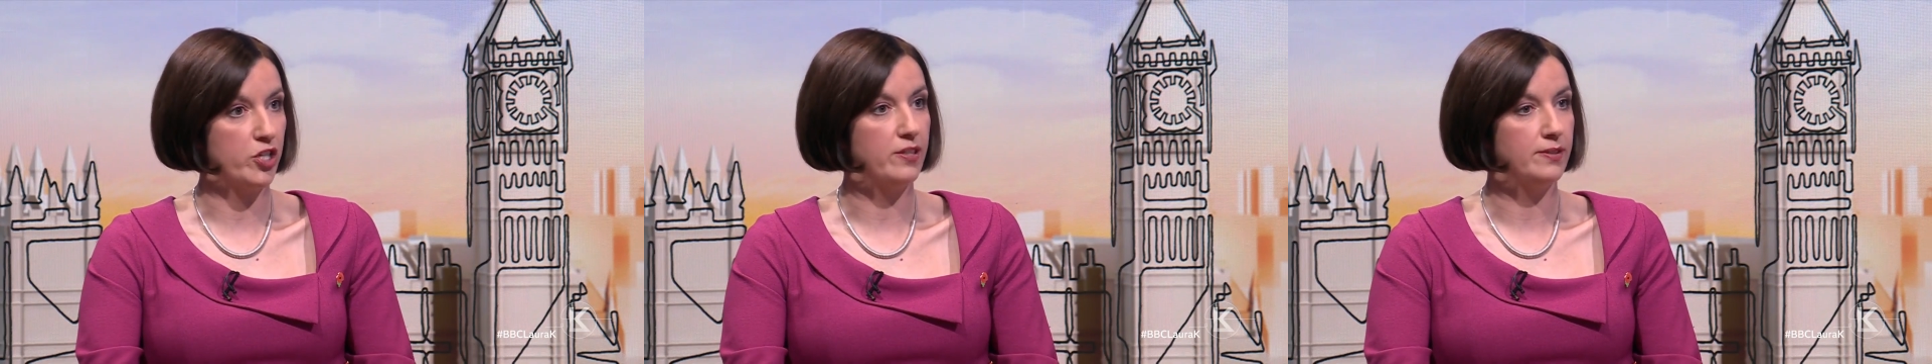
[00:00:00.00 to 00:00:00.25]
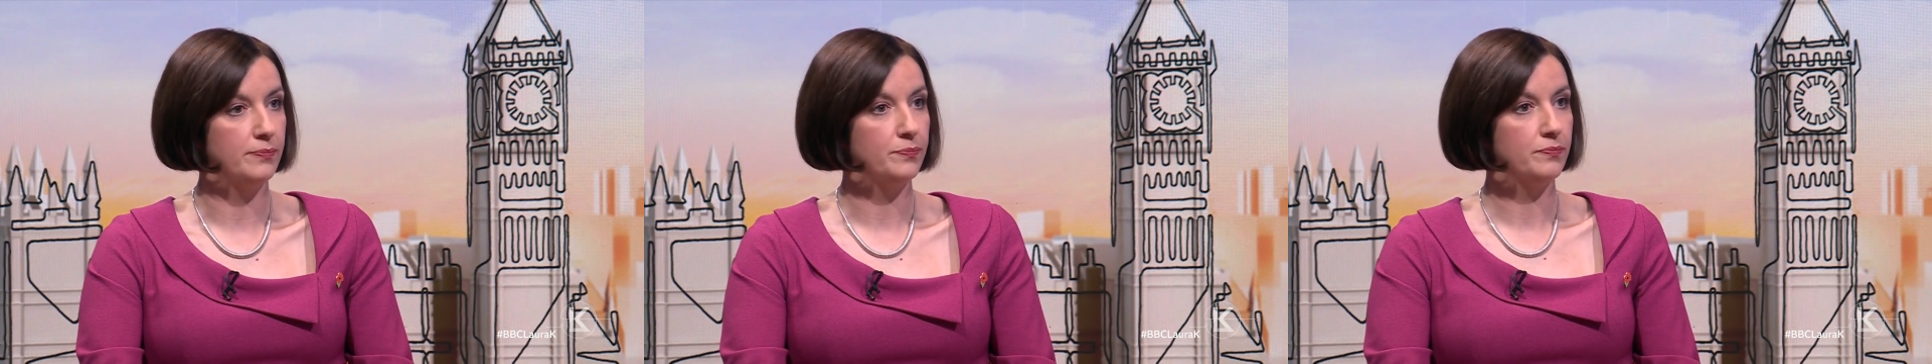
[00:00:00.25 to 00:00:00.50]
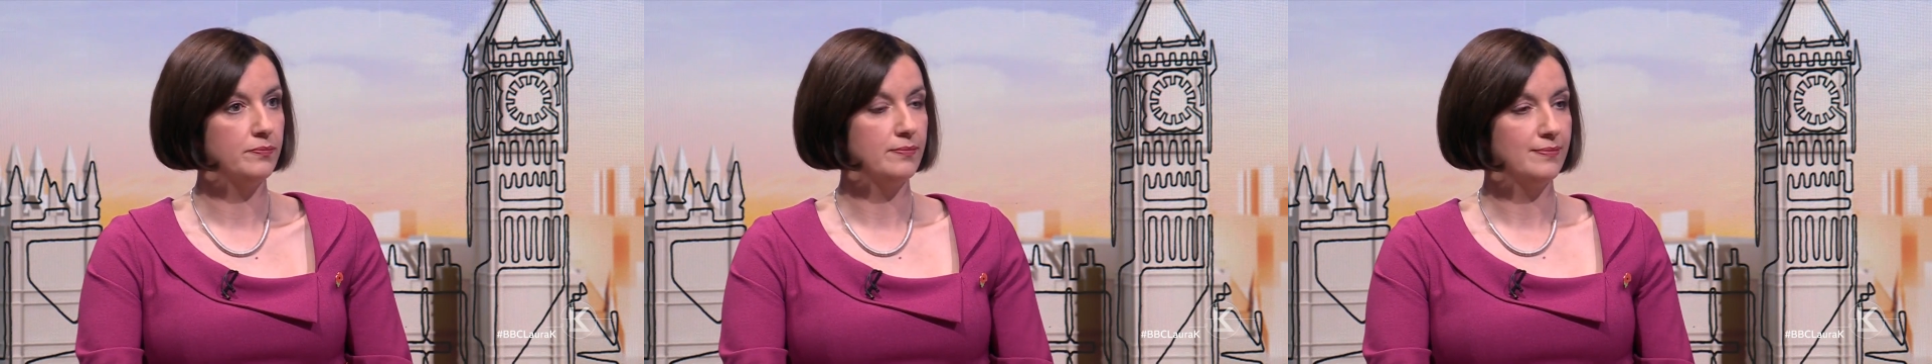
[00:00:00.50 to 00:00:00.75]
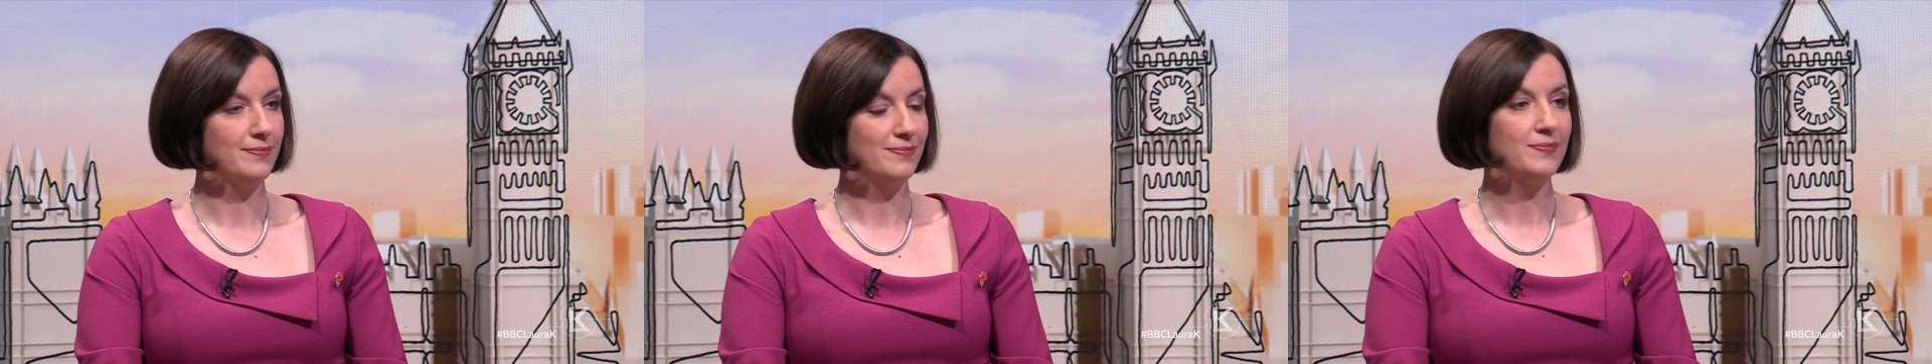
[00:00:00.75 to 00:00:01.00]
Great. When you're ready
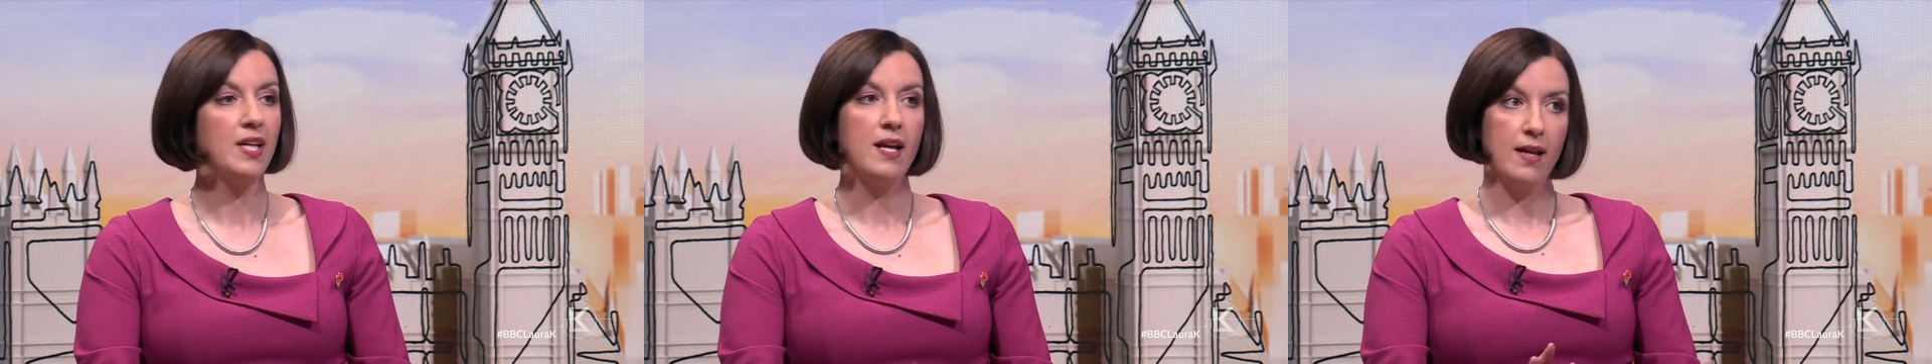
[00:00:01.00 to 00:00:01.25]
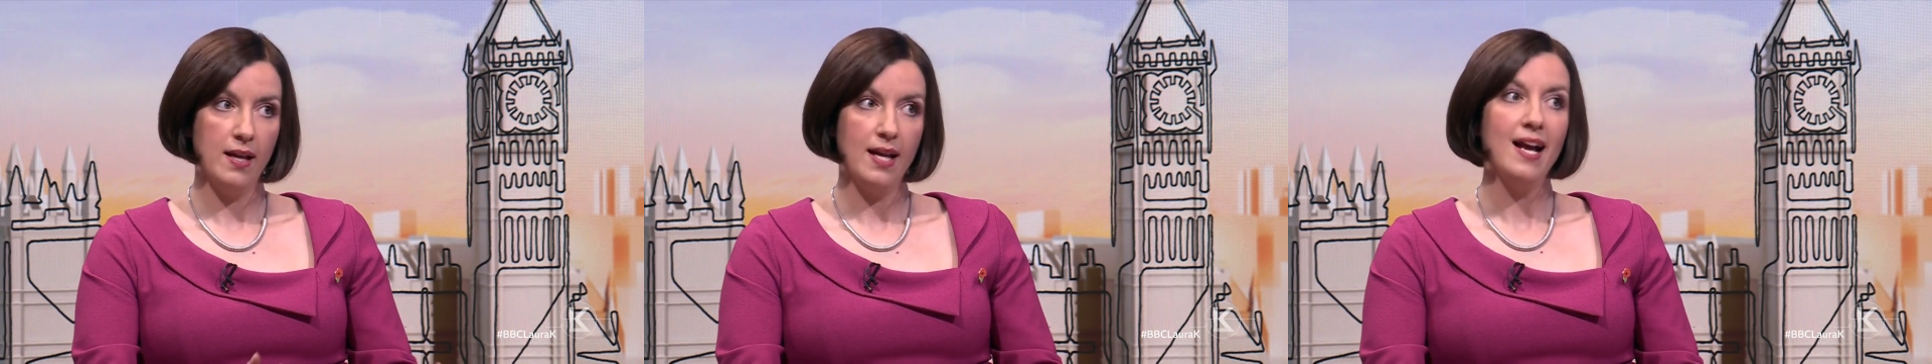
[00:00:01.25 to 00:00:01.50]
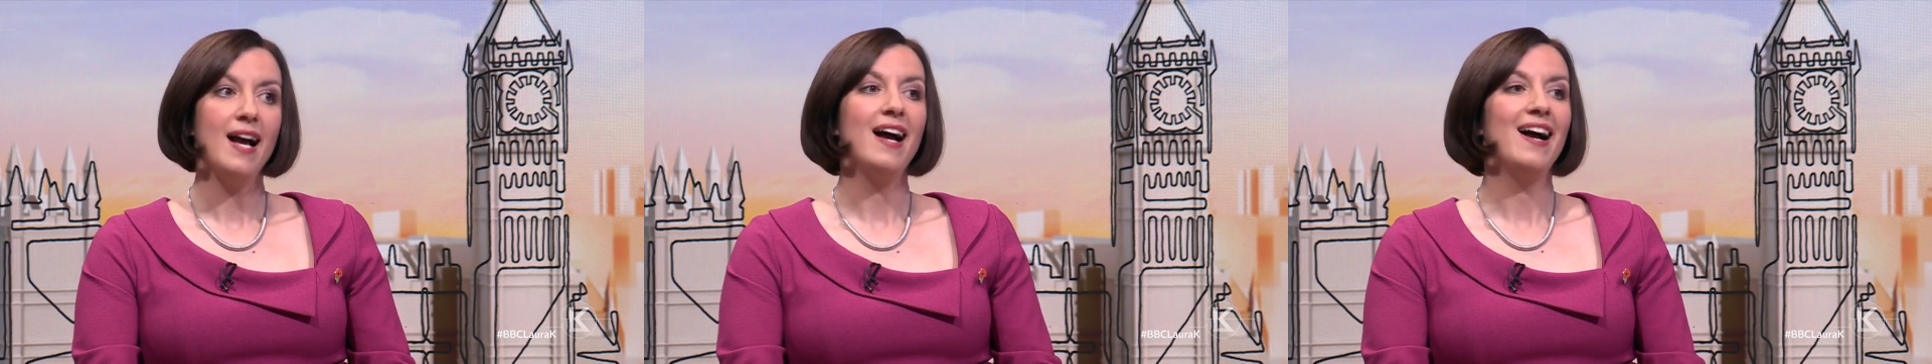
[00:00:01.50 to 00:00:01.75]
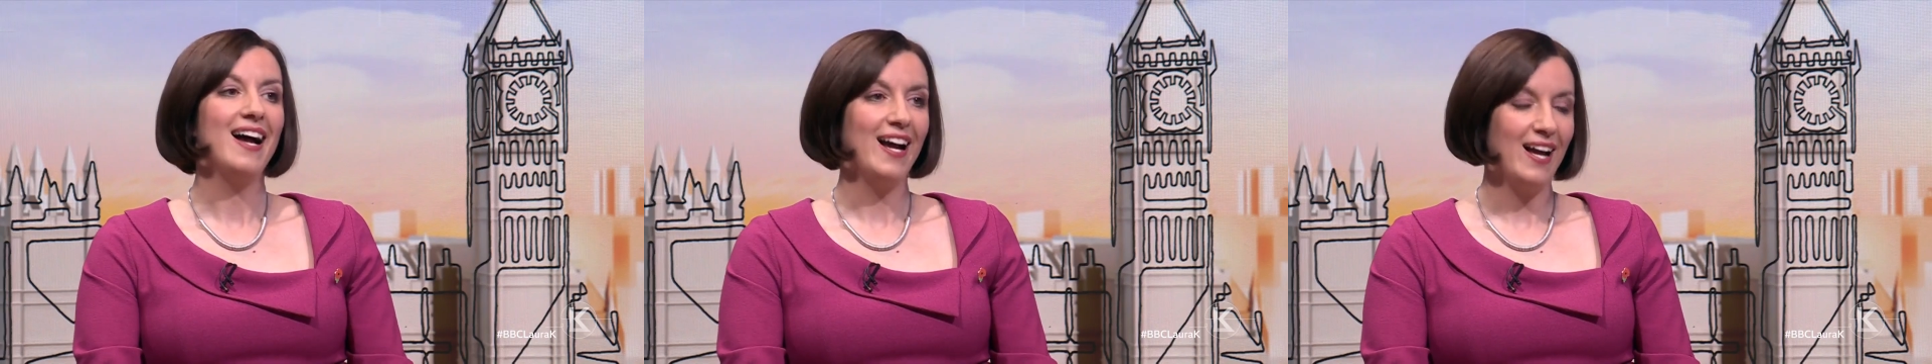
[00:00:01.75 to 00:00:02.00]
with it, come back and we can
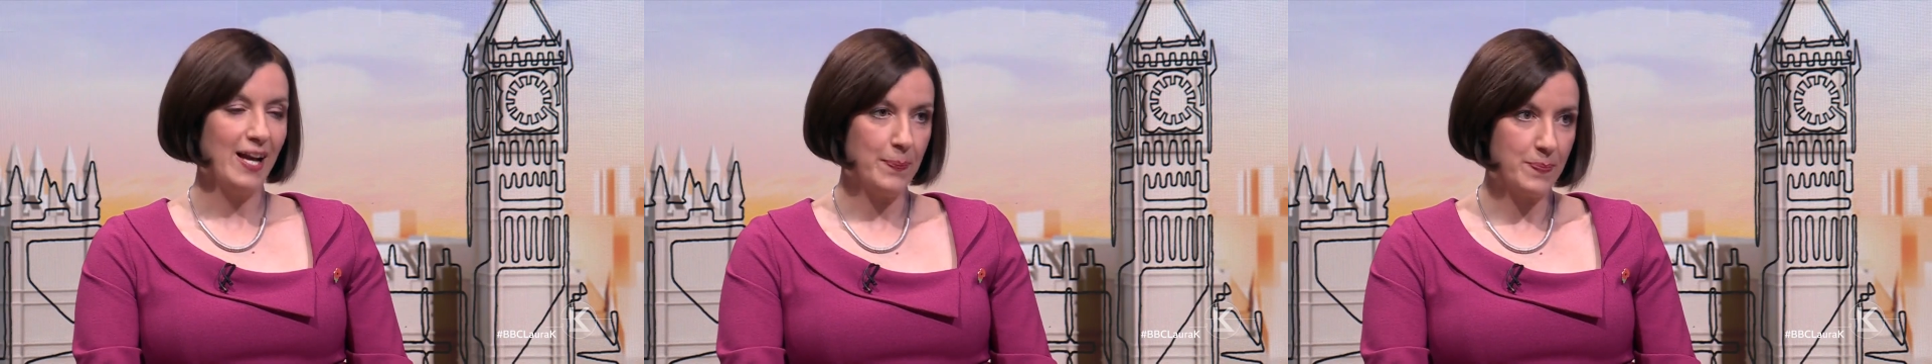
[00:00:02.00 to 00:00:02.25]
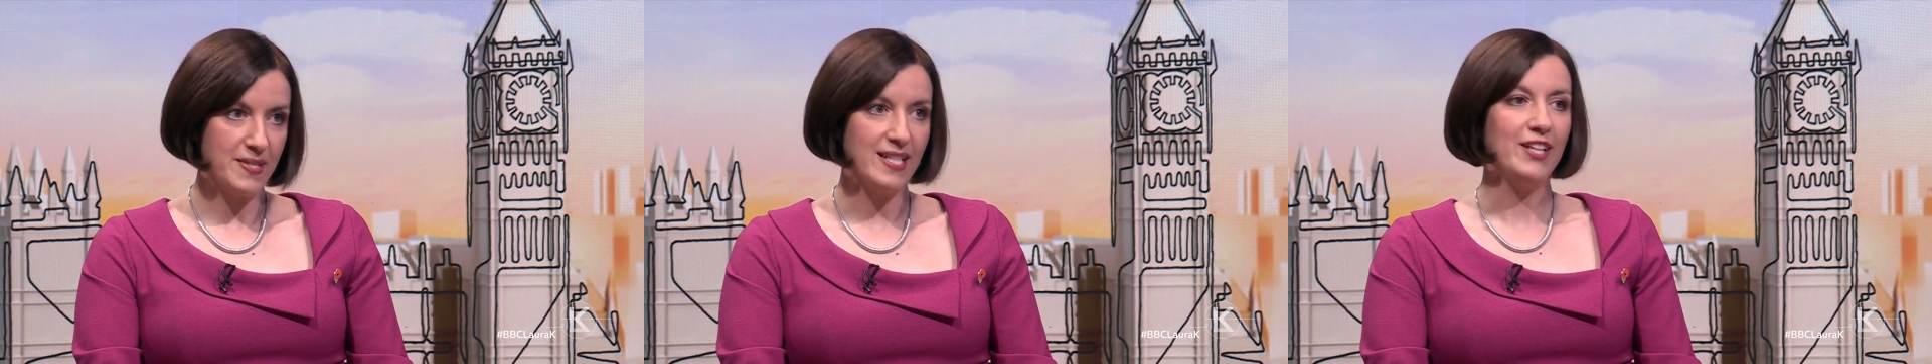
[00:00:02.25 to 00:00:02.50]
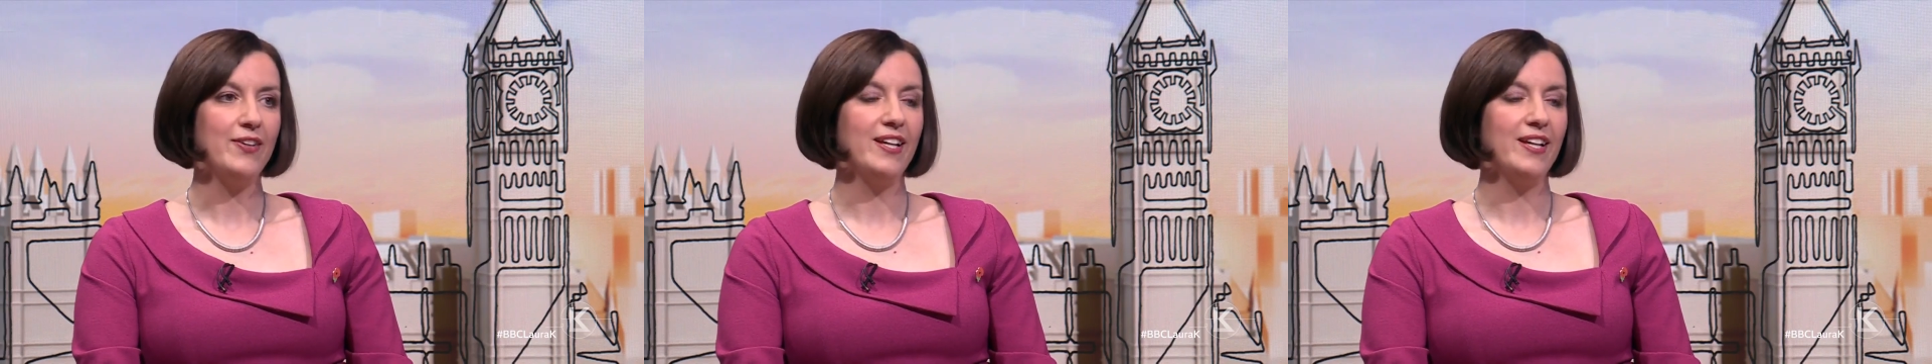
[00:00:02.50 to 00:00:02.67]
talk about it at